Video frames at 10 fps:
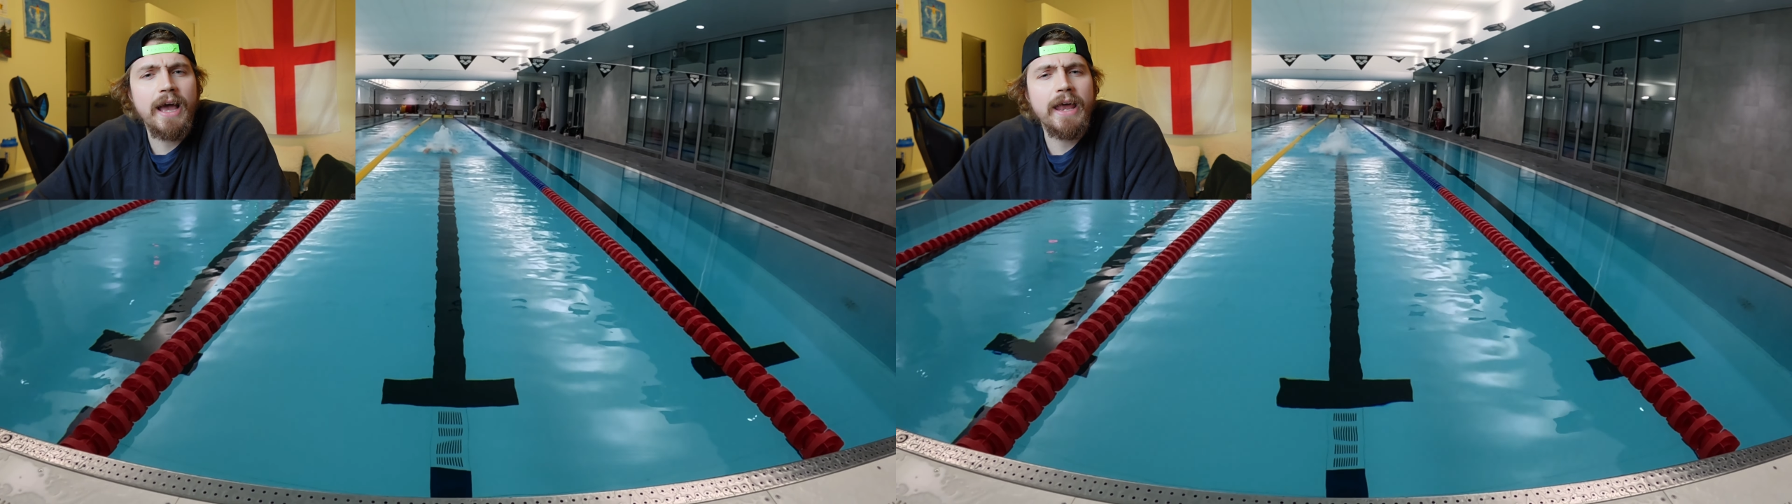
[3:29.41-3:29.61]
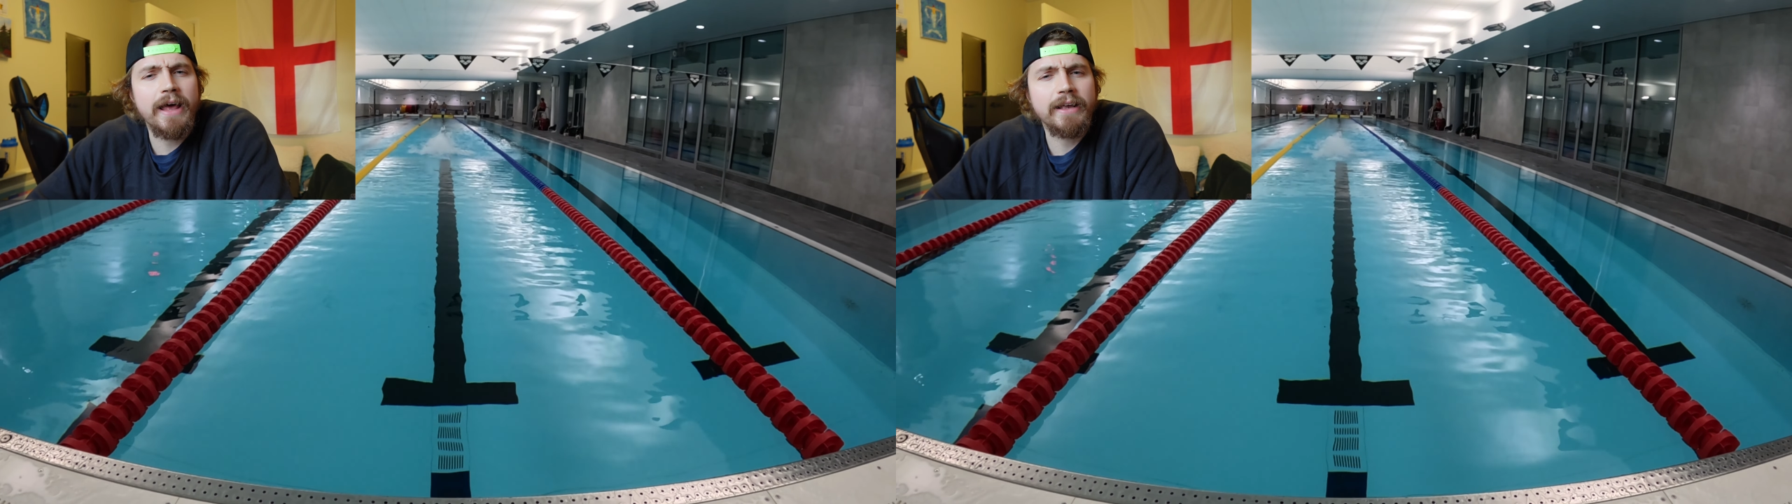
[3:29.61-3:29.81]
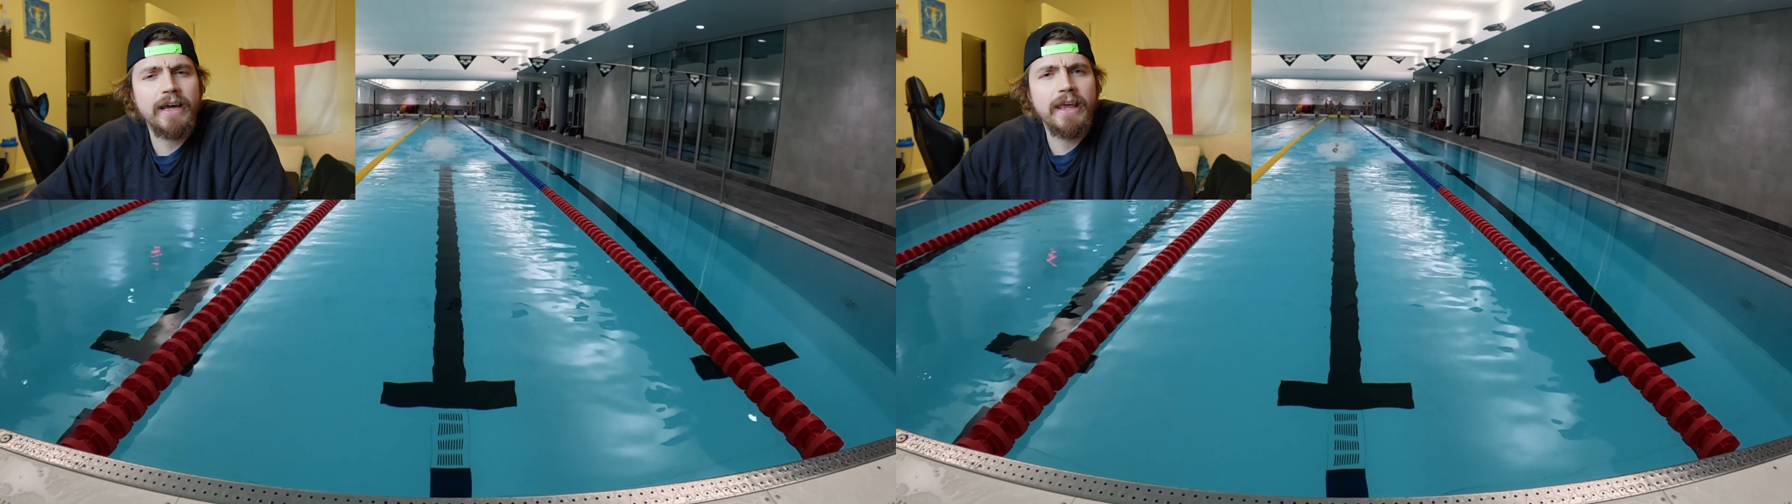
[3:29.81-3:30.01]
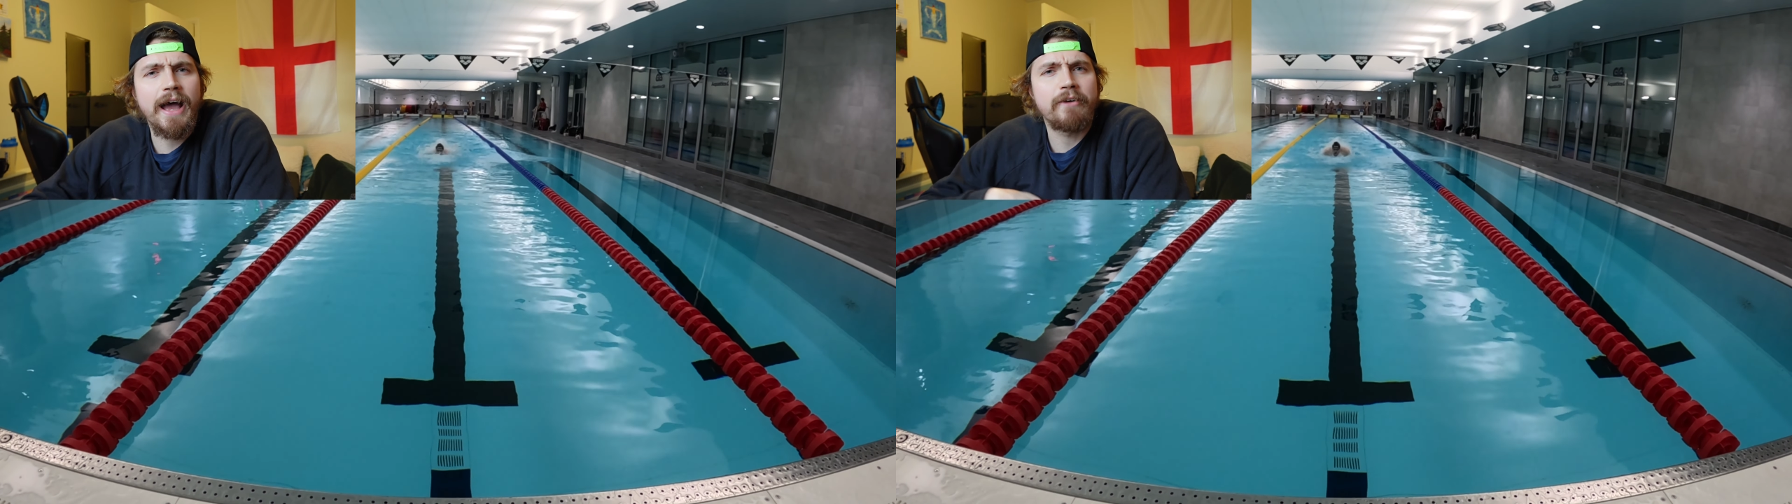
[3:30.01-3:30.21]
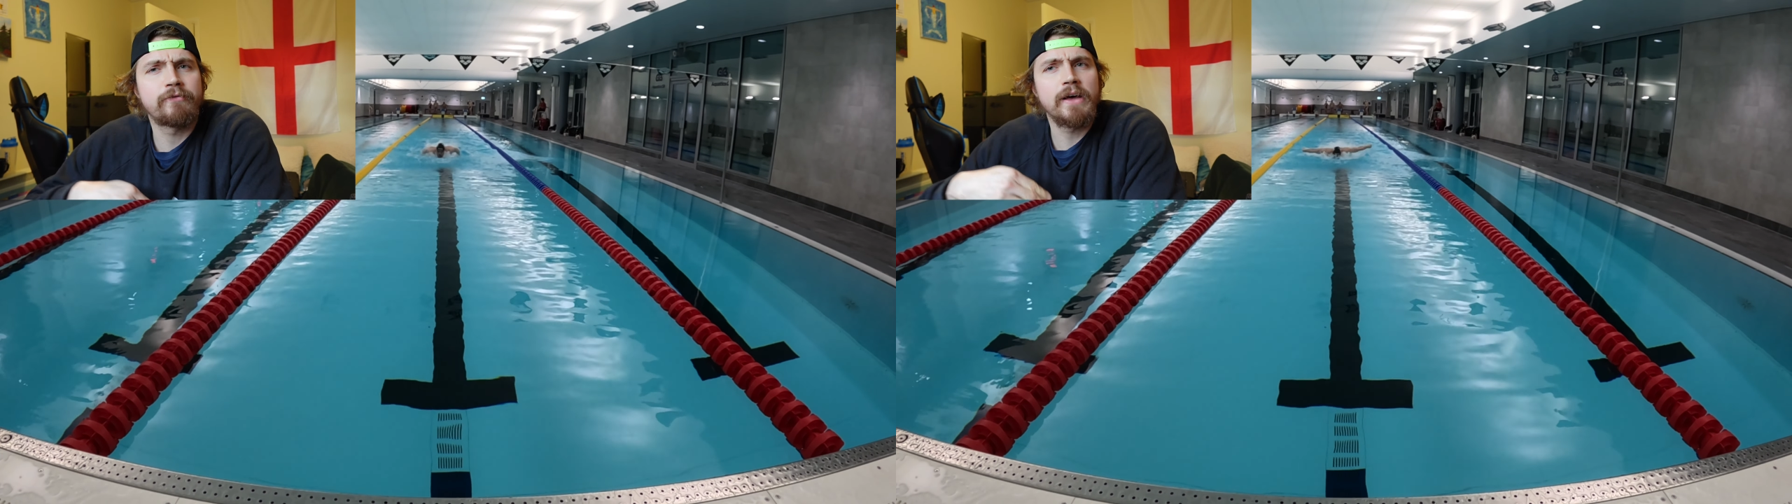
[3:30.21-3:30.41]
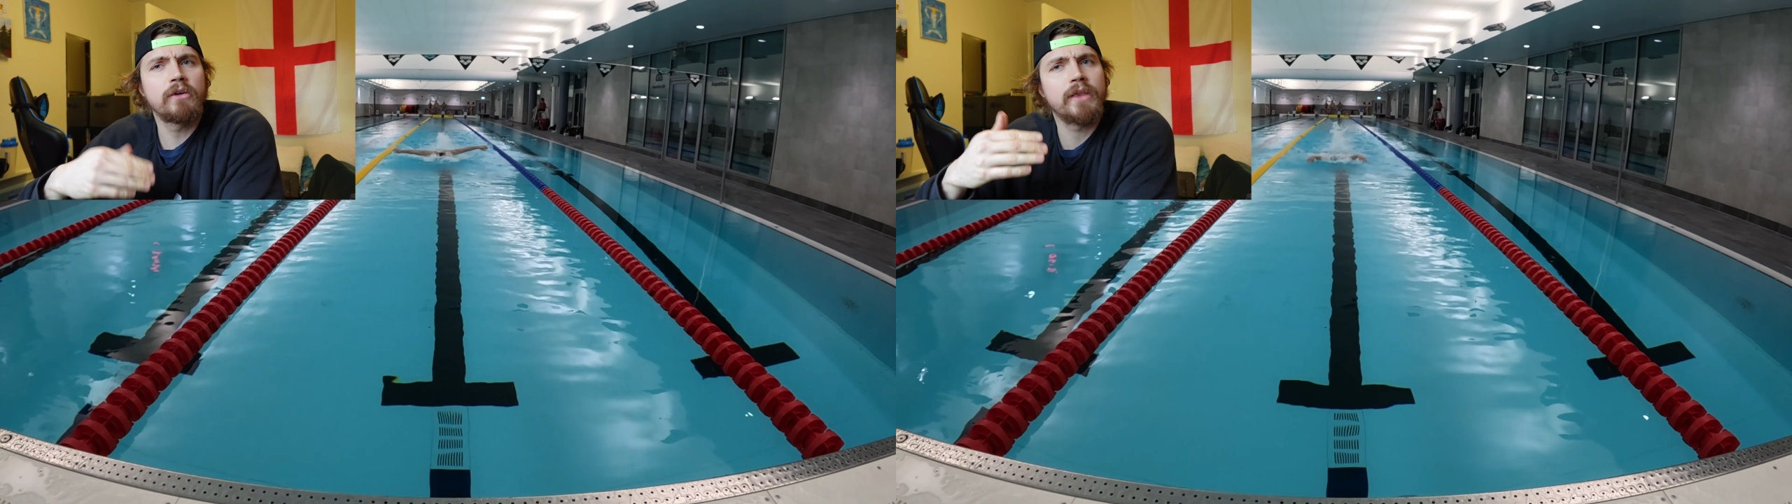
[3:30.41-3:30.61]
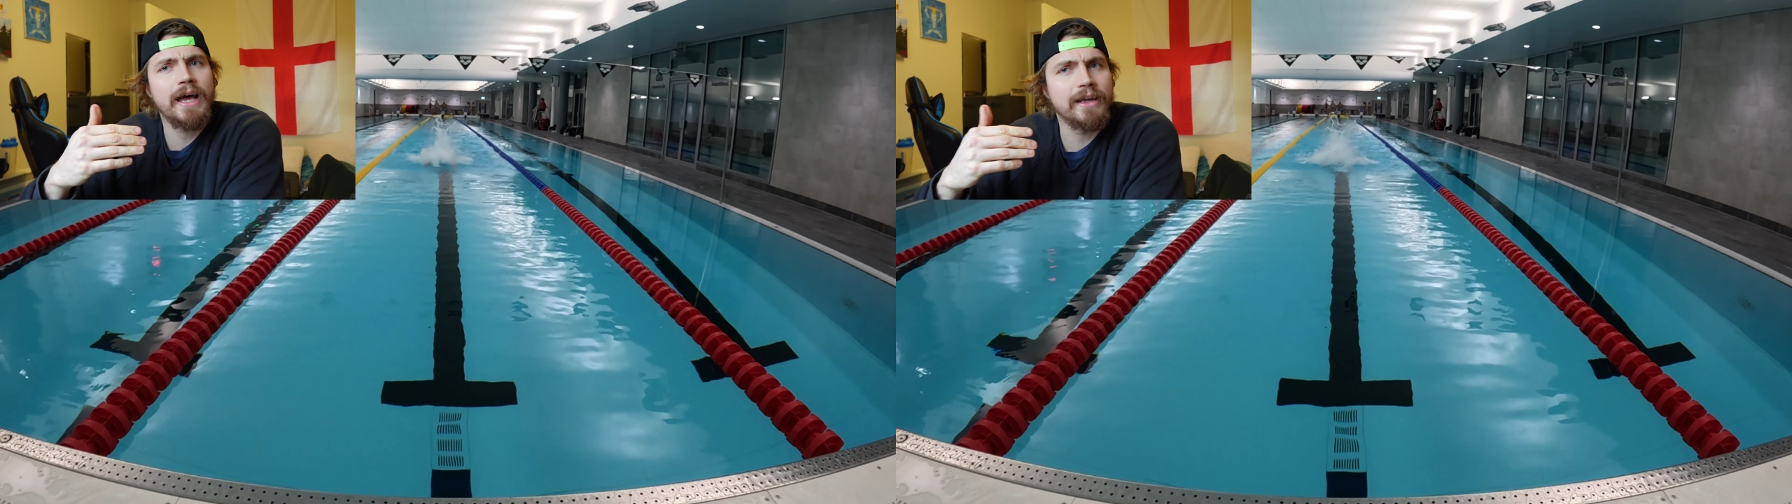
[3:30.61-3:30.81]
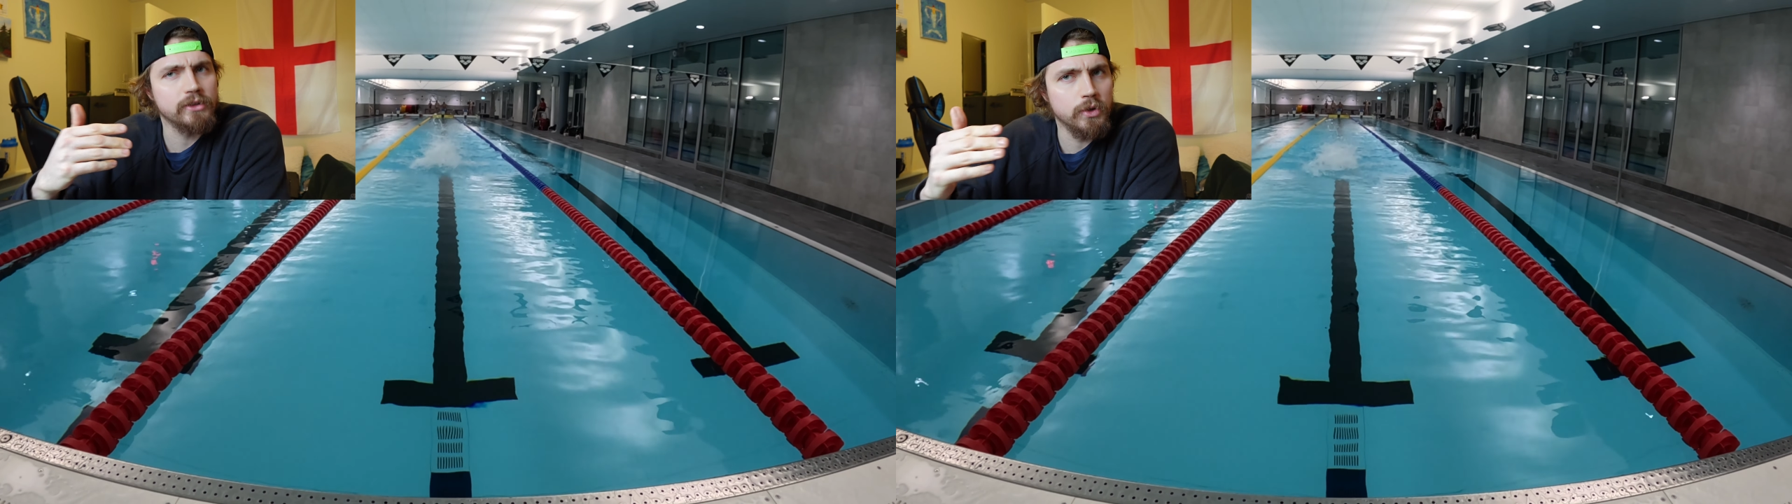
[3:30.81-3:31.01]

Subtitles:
and I felt that